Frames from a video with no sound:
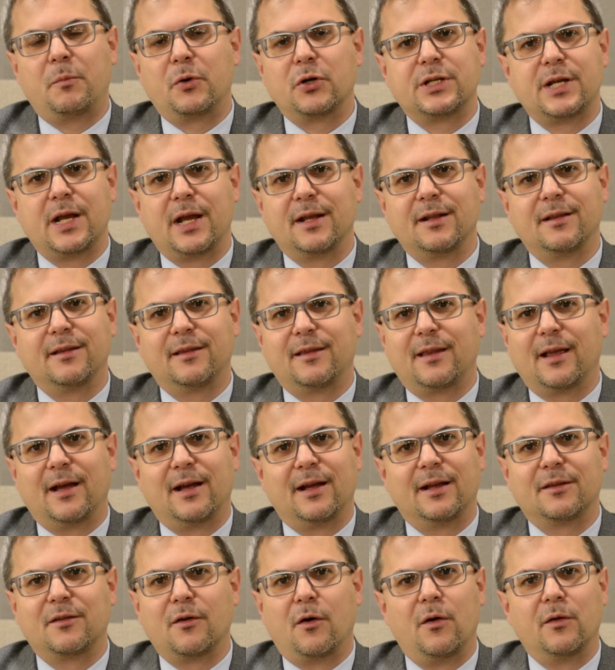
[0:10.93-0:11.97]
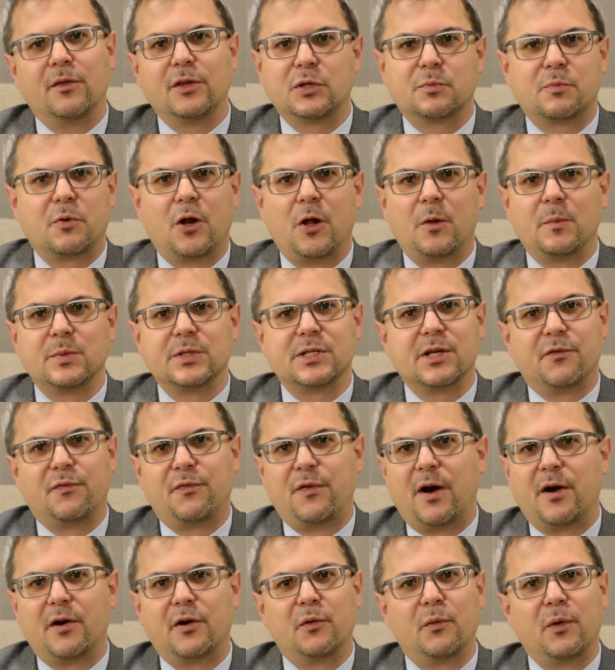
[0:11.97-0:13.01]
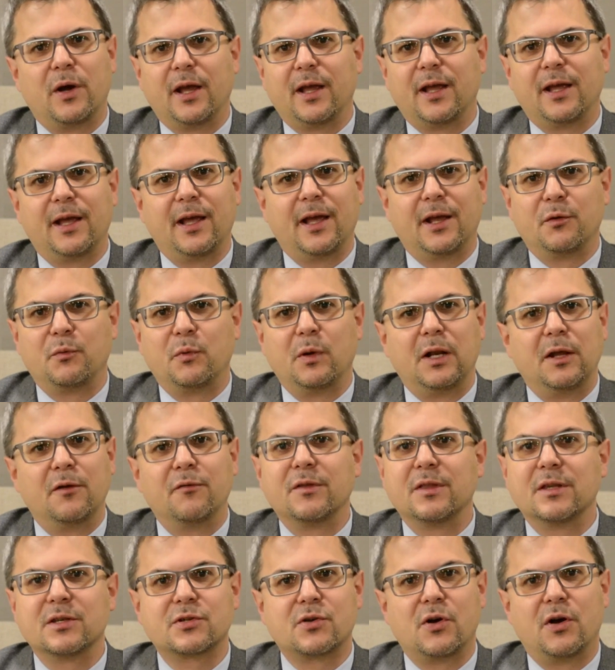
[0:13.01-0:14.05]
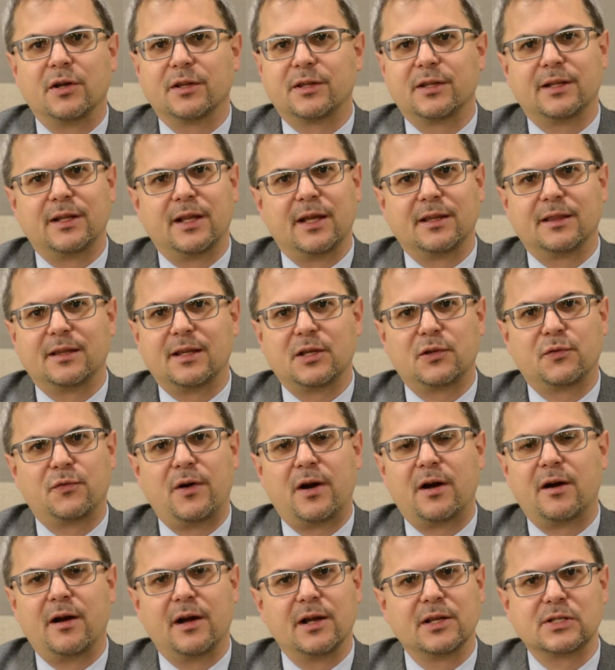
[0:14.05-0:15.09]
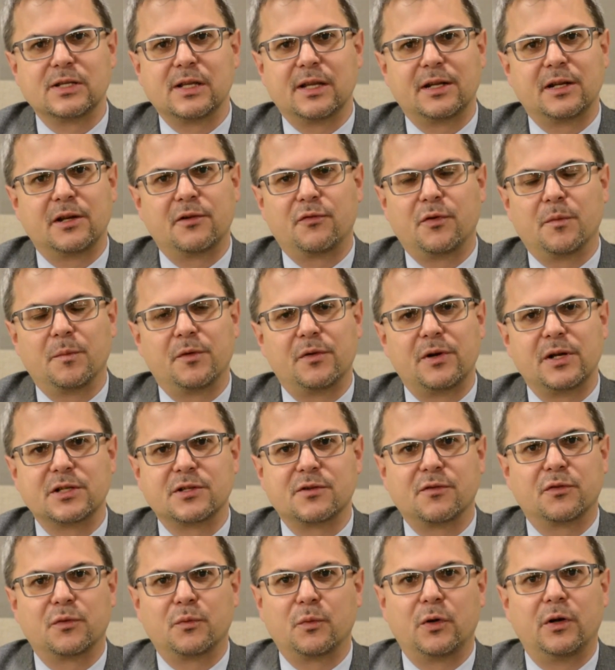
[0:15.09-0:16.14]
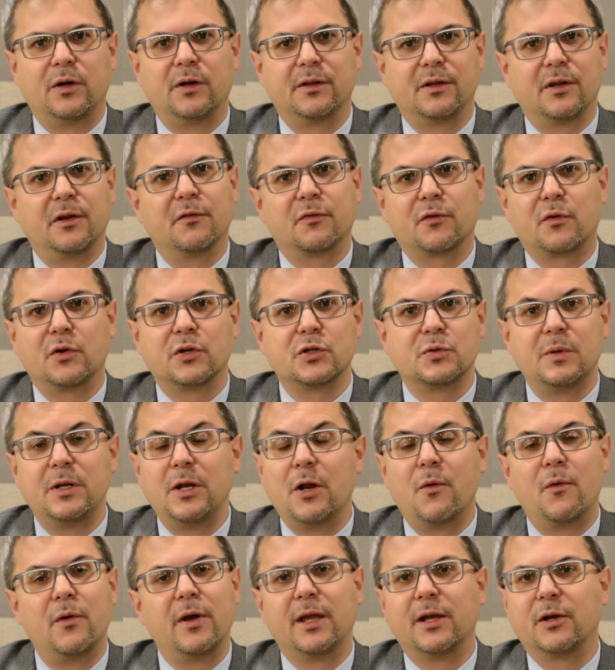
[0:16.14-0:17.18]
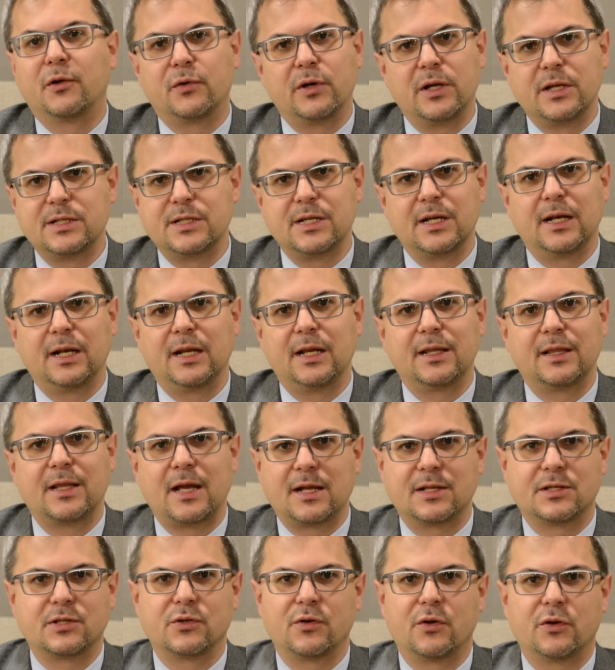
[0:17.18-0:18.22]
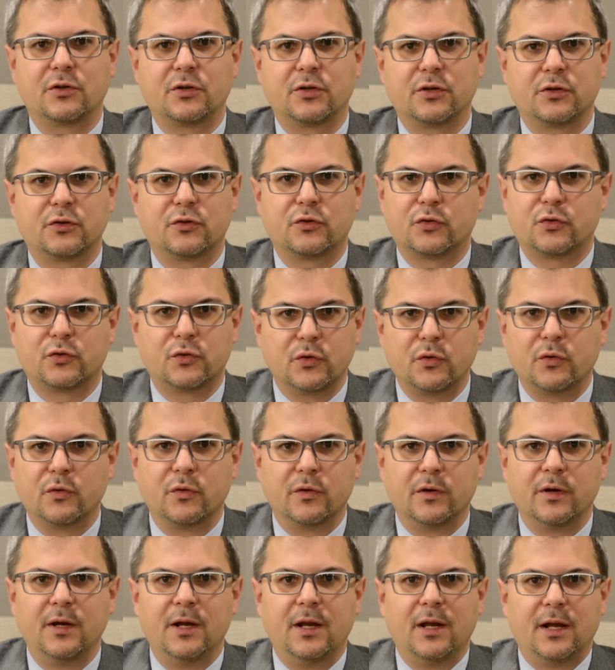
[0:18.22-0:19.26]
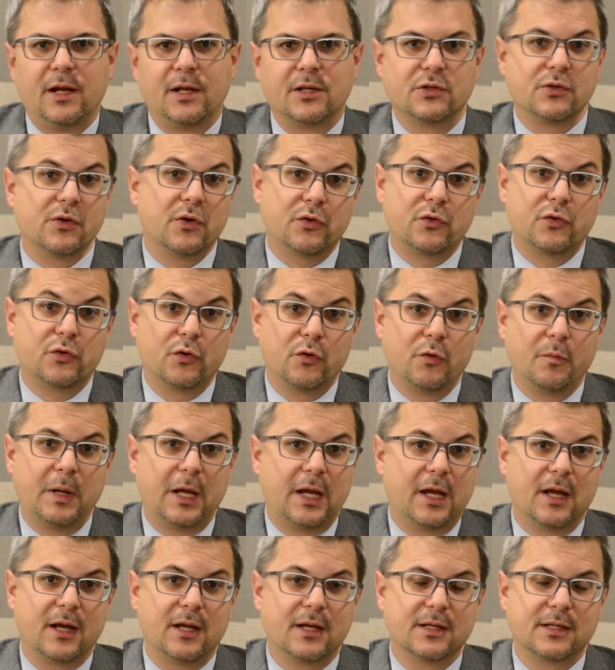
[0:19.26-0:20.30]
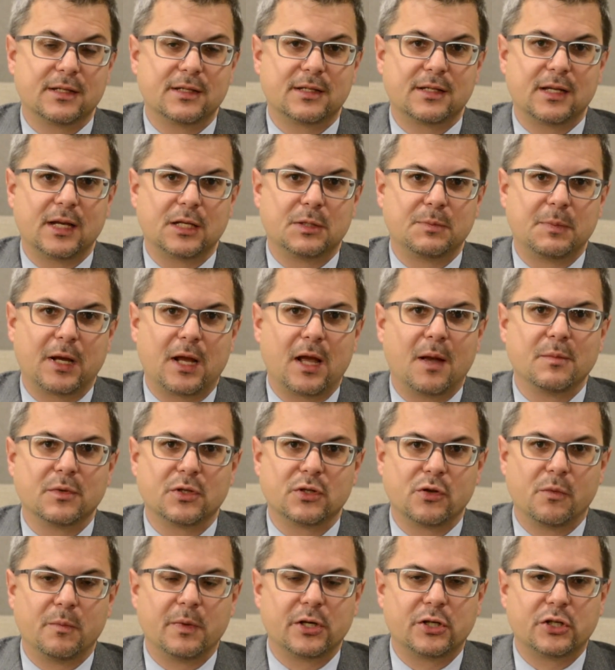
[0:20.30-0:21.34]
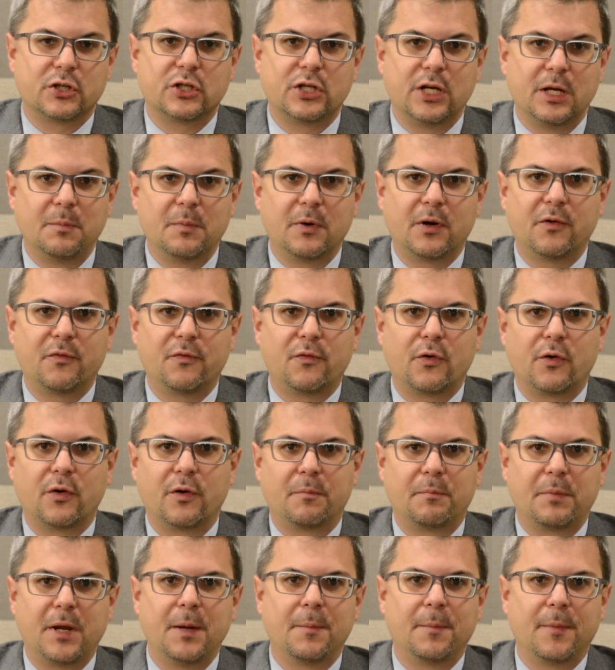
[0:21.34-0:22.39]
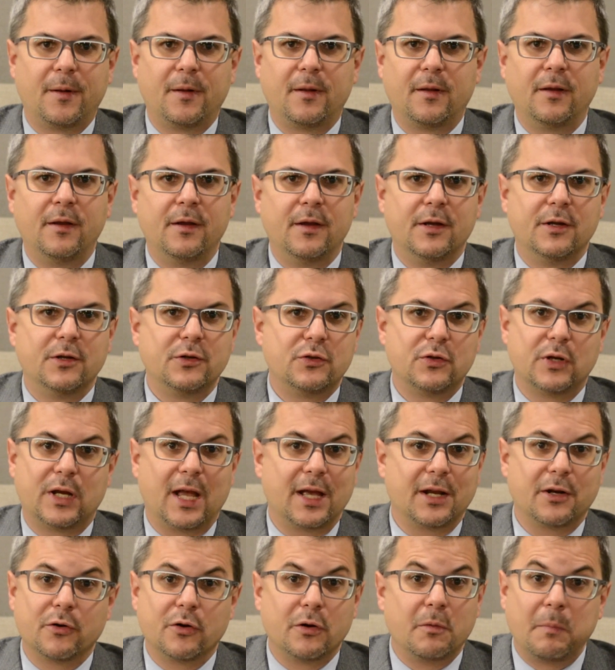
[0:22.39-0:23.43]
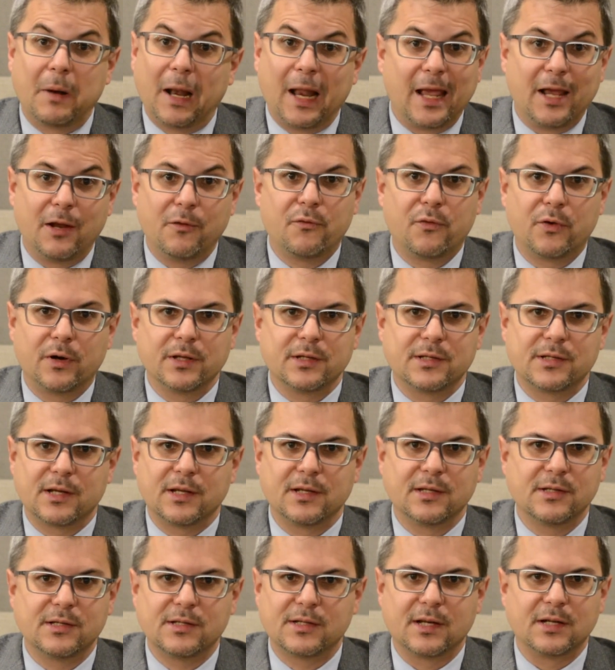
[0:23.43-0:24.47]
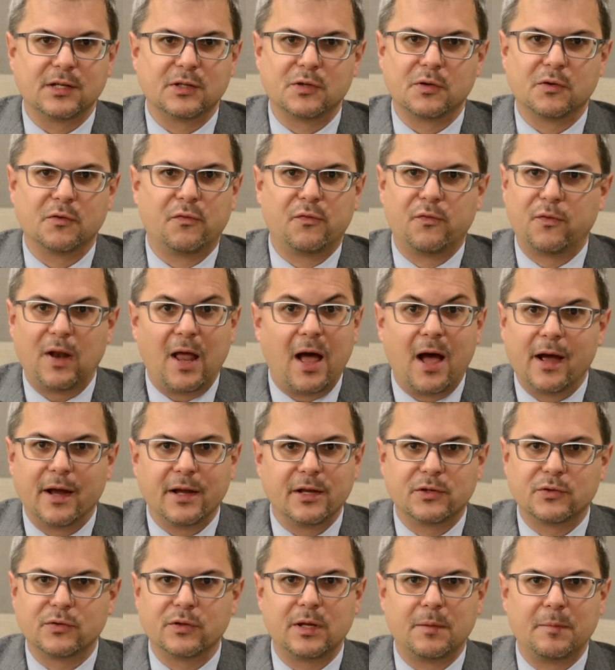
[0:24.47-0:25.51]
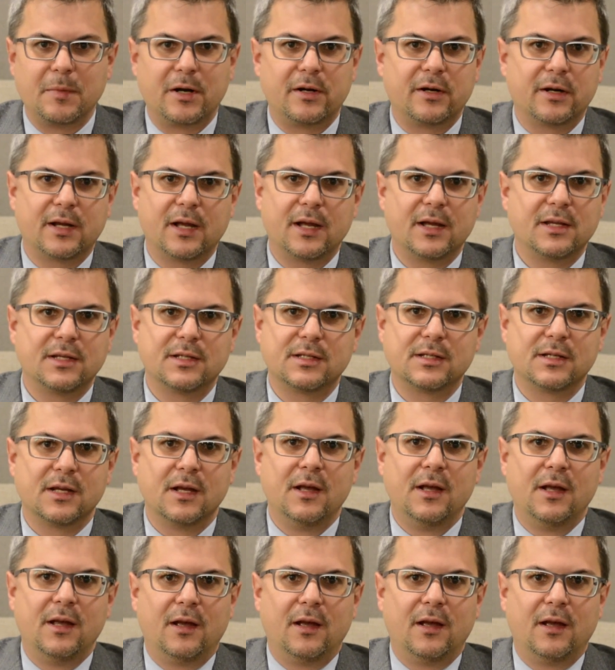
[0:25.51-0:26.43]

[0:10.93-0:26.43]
pretend that all these problems are far away and we live in this continent that's far isolated from the rest of the world. And of course, we know increasingly that's not true. It's not true because it's become so much cheaper for people to get on a plane, for instance, and to fly to the Americas.